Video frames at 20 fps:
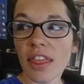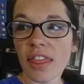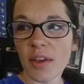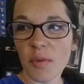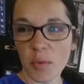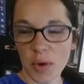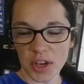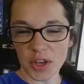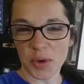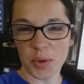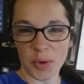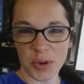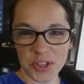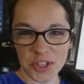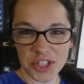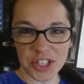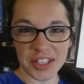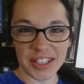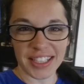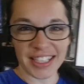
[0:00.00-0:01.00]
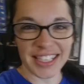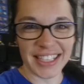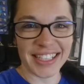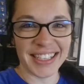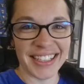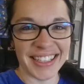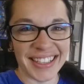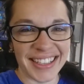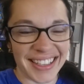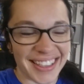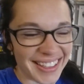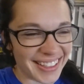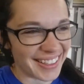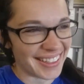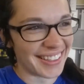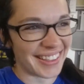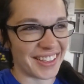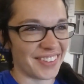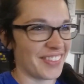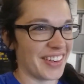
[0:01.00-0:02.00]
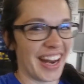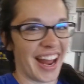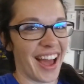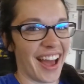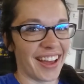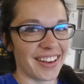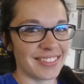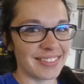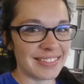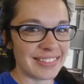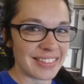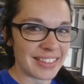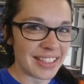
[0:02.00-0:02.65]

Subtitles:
than what you originally even had?